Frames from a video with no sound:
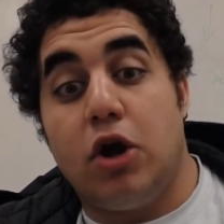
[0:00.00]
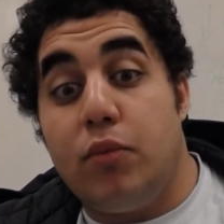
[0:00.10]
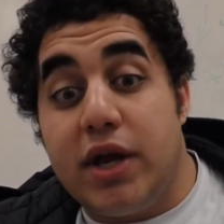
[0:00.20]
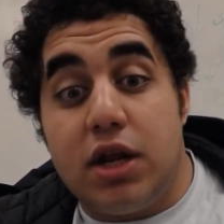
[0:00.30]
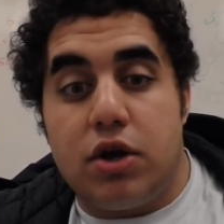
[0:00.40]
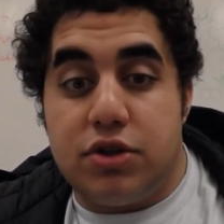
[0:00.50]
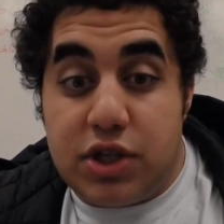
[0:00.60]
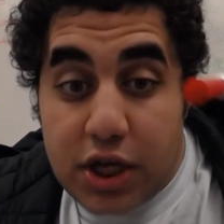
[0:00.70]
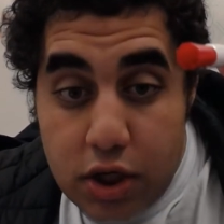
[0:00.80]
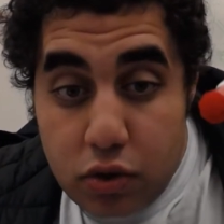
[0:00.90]
Are we going to
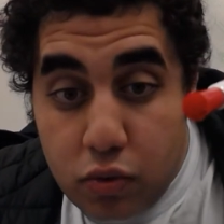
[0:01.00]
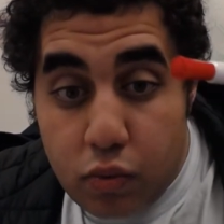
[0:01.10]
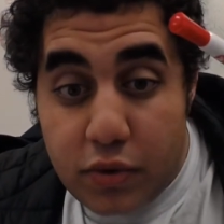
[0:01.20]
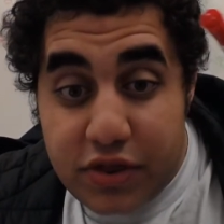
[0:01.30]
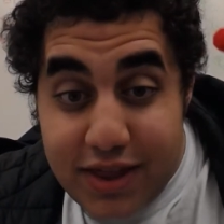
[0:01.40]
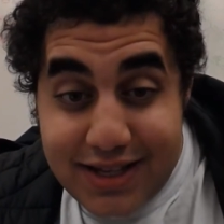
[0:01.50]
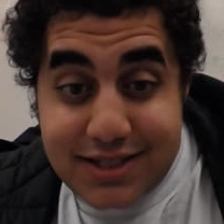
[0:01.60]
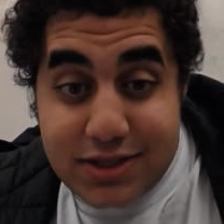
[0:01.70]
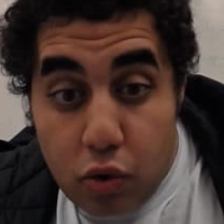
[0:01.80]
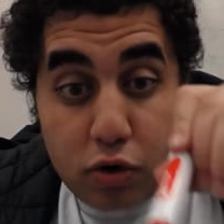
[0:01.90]
continue with
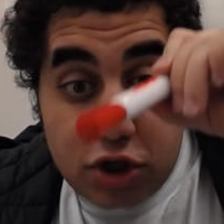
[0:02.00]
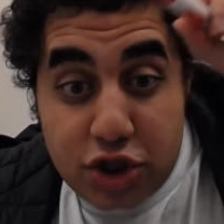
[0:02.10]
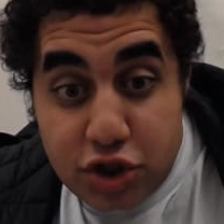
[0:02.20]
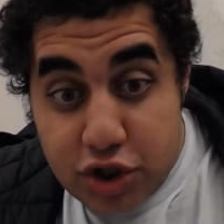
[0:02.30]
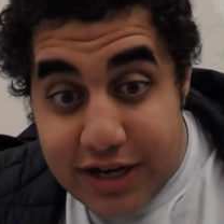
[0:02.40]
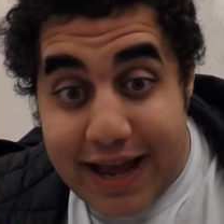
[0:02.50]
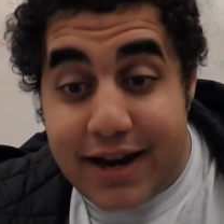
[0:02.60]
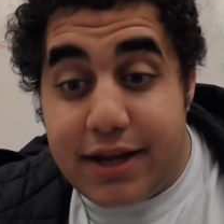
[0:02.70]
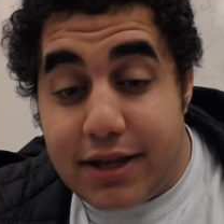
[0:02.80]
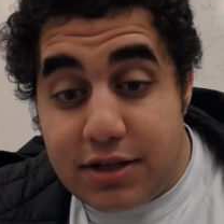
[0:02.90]
this whole
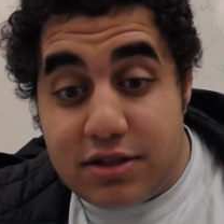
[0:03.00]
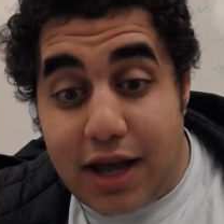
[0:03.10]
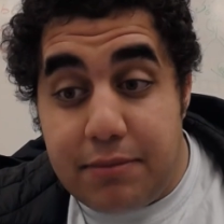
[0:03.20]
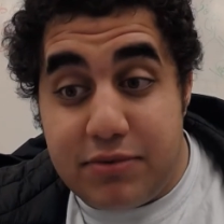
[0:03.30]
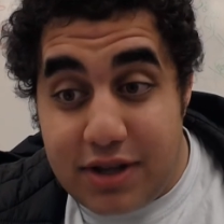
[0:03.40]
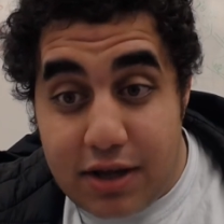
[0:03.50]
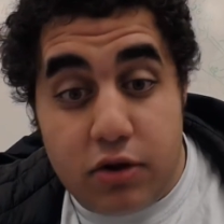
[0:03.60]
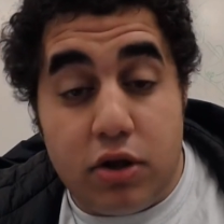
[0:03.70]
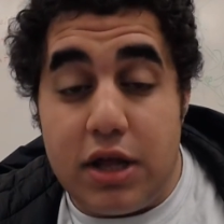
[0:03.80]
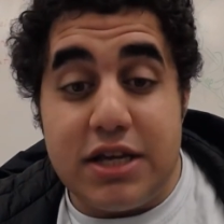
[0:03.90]
shenanigan type
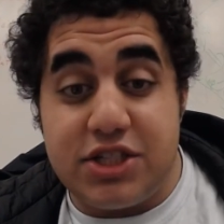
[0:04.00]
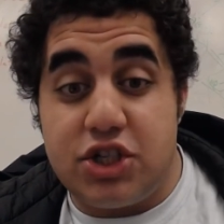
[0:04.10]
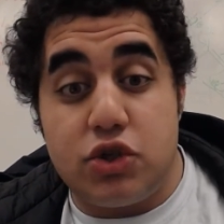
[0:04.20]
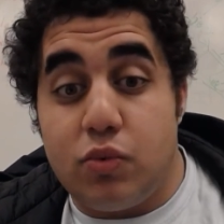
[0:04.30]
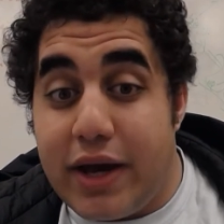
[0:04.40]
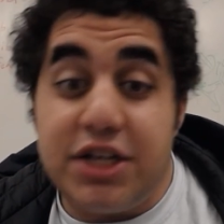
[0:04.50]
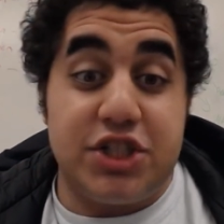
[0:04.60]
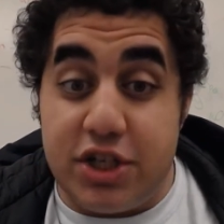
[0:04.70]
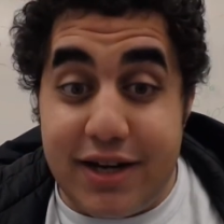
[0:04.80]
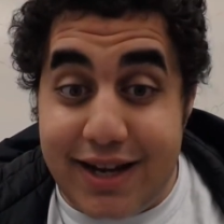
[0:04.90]
deal
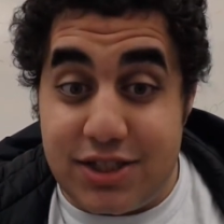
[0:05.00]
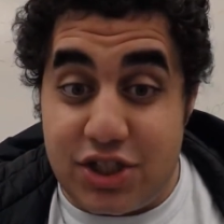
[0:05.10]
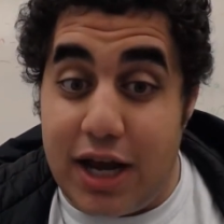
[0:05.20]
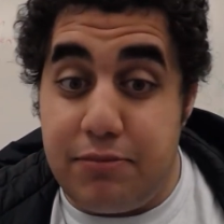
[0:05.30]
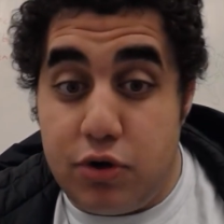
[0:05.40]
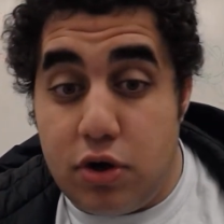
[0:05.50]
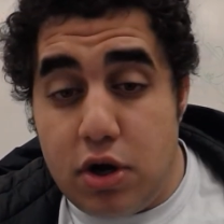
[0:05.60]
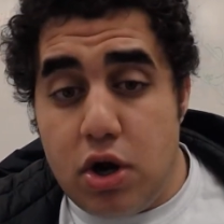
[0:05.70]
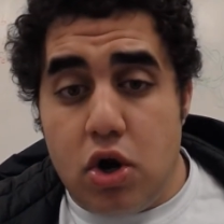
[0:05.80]
situation next chapter?